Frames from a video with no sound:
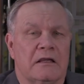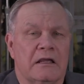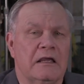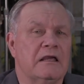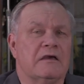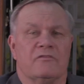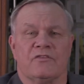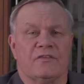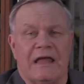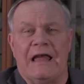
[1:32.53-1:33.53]
he
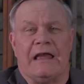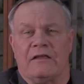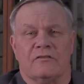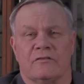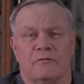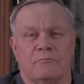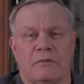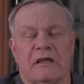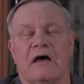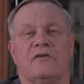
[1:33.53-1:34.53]
gives thanks
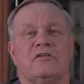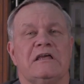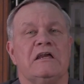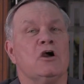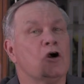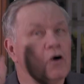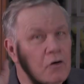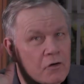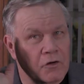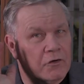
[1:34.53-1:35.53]
because he
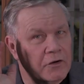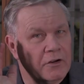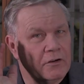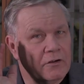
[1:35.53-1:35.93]
heard